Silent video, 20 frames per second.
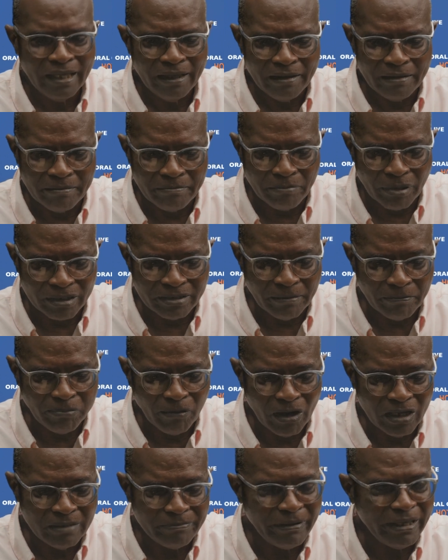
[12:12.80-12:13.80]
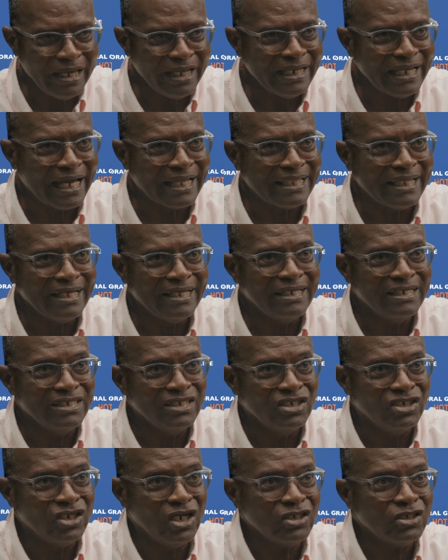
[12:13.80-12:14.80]
But the point being that
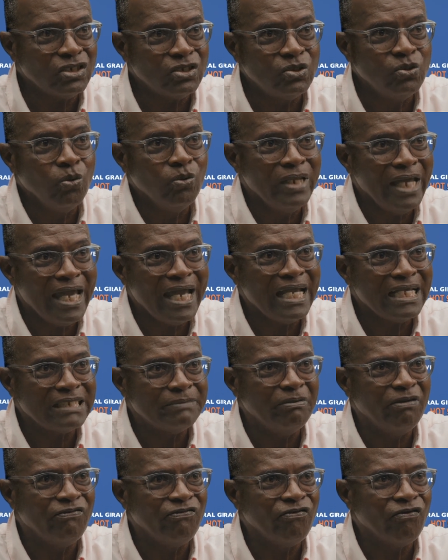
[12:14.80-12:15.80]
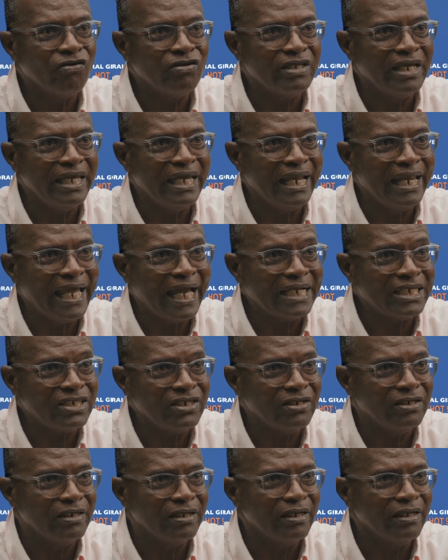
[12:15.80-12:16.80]
just 2 days before the
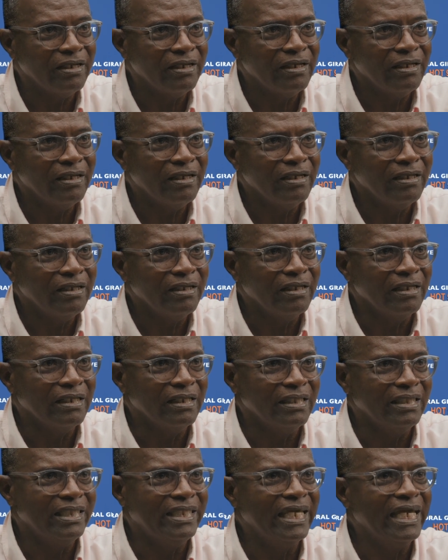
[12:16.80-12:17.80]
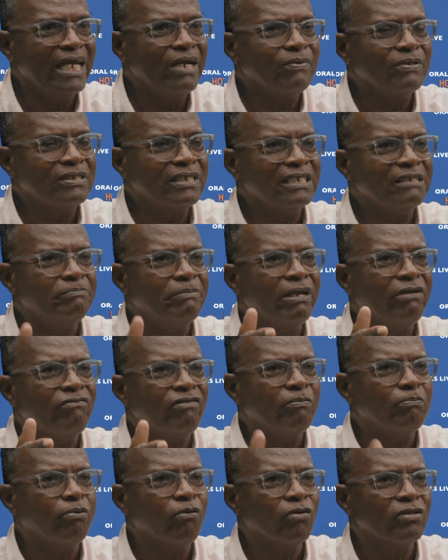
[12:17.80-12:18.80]
election, there was this big
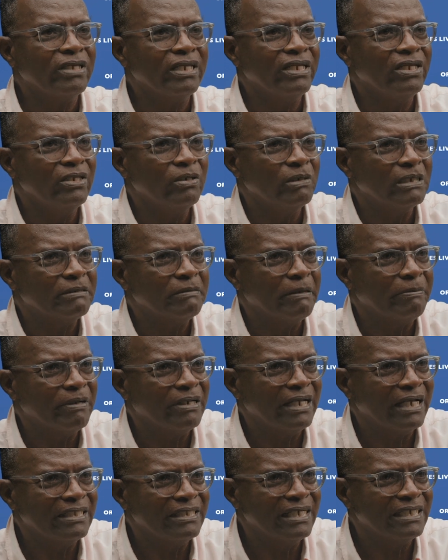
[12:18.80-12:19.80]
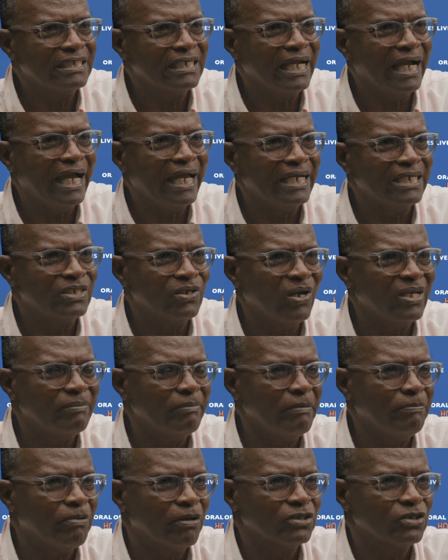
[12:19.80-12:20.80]
report in the newspaper that this guy is going to be
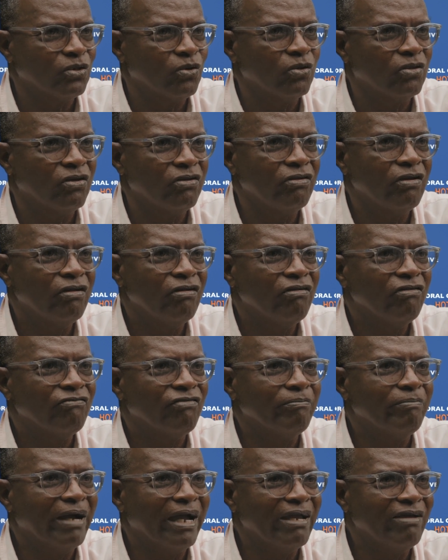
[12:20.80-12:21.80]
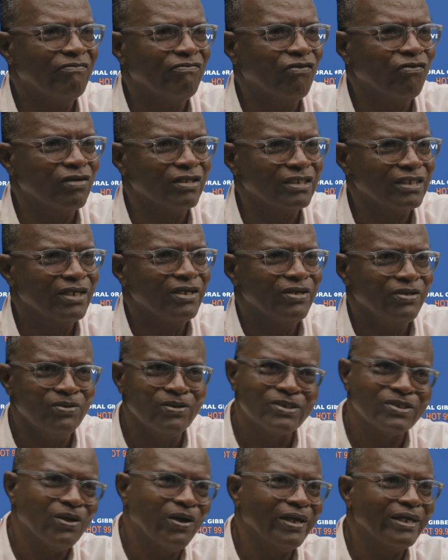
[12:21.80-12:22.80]
prosecuted for buying votes. You
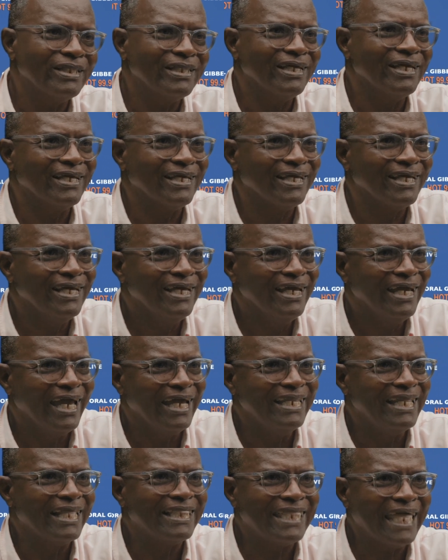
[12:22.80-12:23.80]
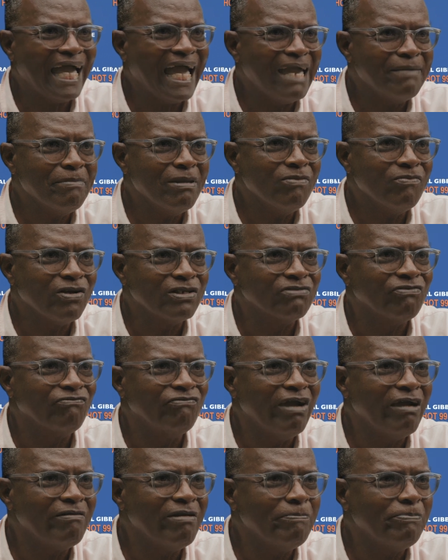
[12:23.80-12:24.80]
saw it. Yeah. And the timing was
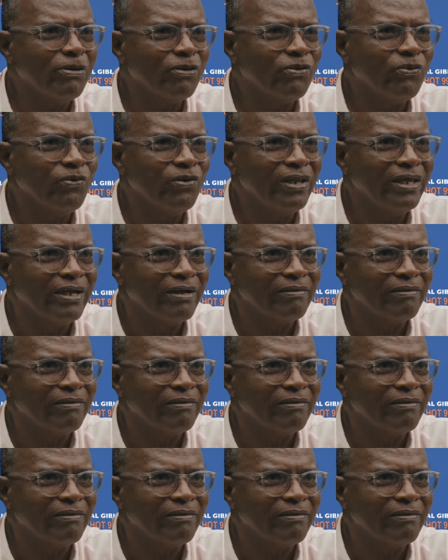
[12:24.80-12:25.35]
very peculiar.